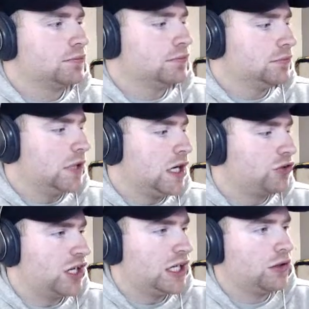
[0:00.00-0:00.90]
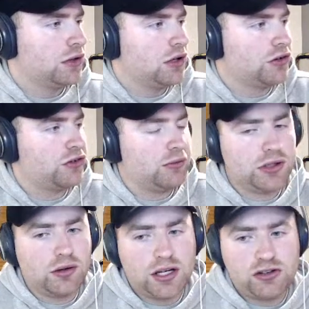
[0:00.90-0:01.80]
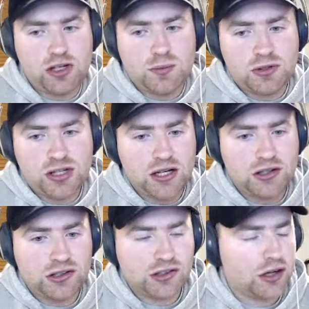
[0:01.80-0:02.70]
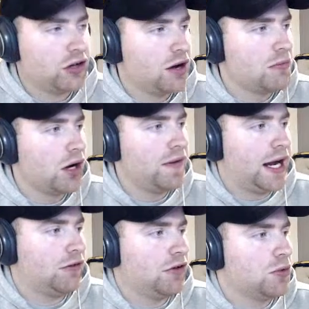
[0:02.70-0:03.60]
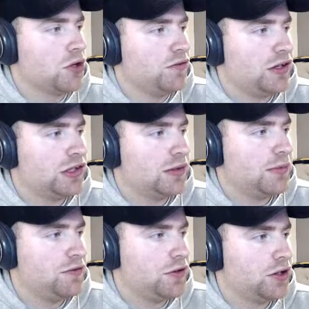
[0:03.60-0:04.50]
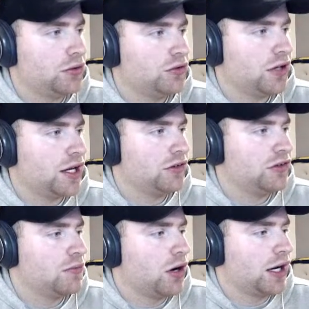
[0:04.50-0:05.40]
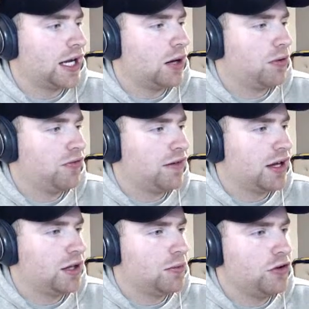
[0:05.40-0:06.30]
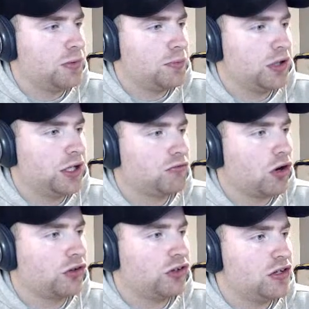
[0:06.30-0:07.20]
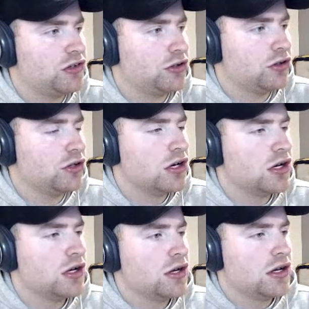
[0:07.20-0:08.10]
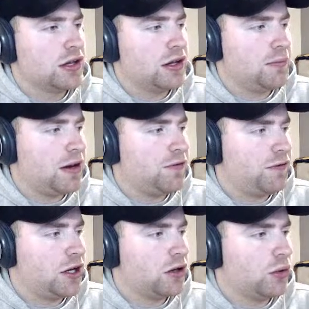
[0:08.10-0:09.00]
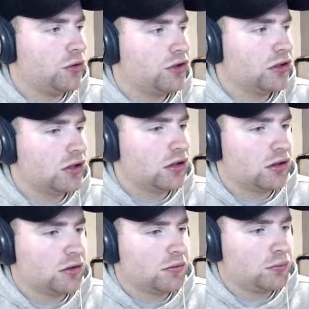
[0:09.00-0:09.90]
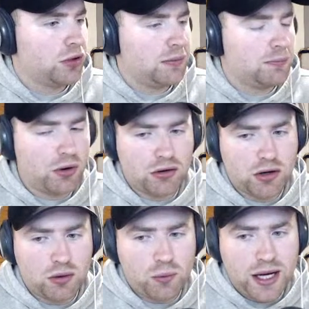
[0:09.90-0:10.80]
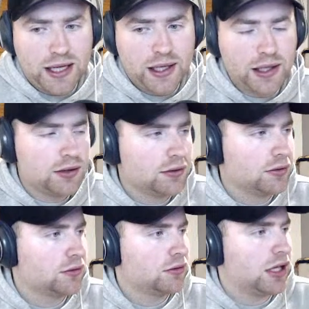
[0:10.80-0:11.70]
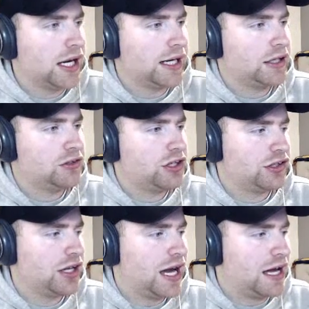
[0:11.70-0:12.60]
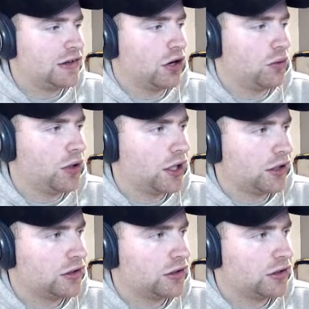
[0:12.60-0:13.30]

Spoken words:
Oh, St Kilda lost it with all their stupid changes. I don't mind the Henry move into the midfield, and I didn't mind a couple of their other moves, but putting Ross into the midfield, putting Bonner on a wing, it has not worked.